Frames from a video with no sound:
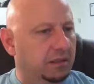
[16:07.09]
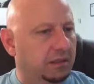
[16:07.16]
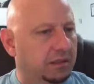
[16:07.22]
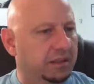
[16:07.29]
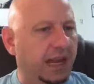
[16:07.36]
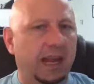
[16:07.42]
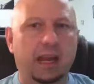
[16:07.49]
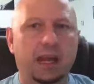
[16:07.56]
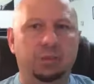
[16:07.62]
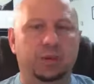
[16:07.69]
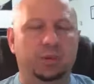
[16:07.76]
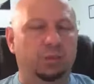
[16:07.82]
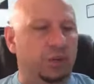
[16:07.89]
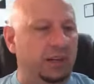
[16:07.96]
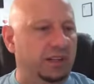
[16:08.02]
did that
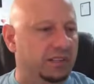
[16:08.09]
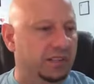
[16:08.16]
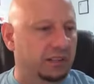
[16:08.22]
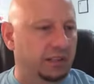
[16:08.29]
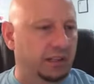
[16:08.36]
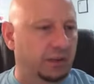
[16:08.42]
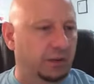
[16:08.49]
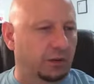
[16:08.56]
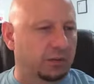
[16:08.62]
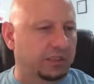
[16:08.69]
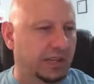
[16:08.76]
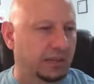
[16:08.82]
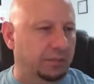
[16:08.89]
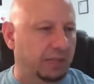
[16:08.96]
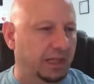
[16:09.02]
happen recently or was
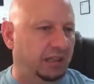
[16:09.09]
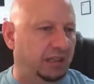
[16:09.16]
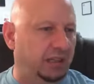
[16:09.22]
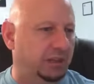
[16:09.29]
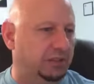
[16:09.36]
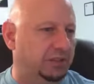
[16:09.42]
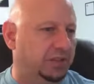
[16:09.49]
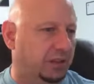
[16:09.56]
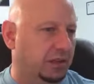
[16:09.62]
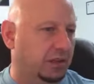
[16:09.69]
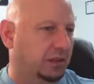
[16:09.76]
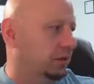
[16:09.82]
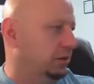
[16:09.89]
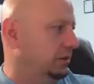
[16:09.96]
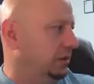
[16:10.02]
that many years
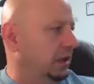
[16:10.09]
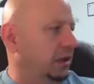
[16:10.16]
ago?